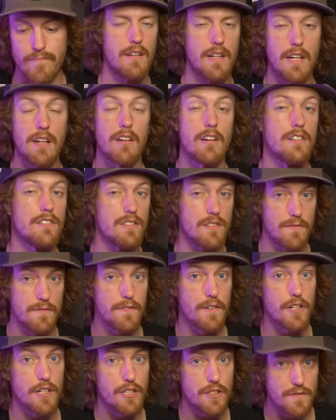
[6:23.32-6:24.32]
Here is some
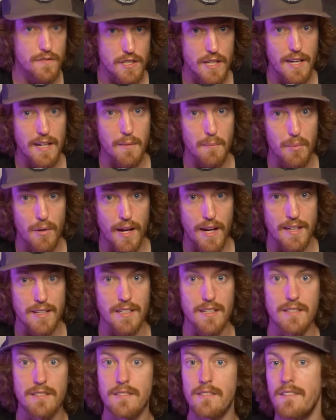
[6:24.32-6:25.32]
footage of second
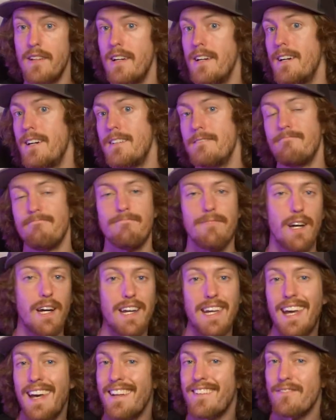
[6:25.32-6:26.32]
practice.
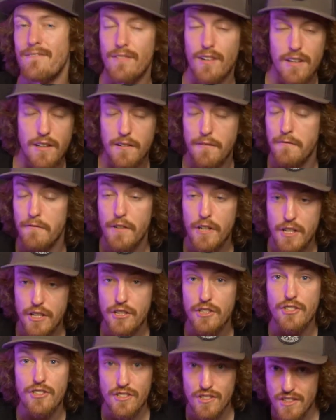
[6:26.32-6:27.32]
Again, the
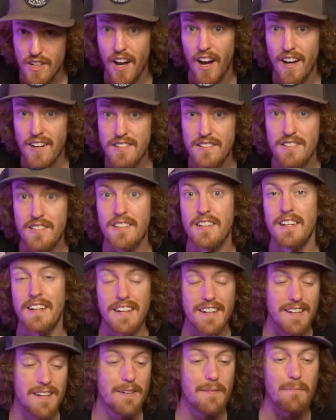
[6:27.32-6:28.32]
footage sucks,
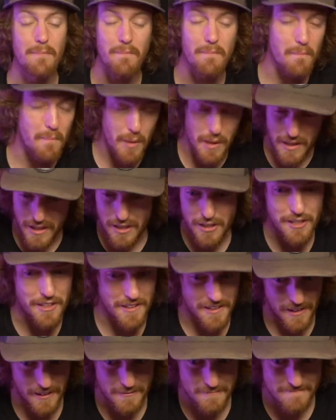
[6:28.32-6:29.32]
but here you
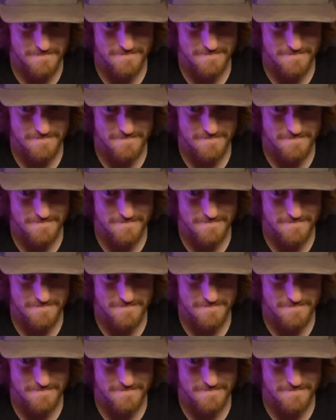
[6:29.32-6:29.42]
go.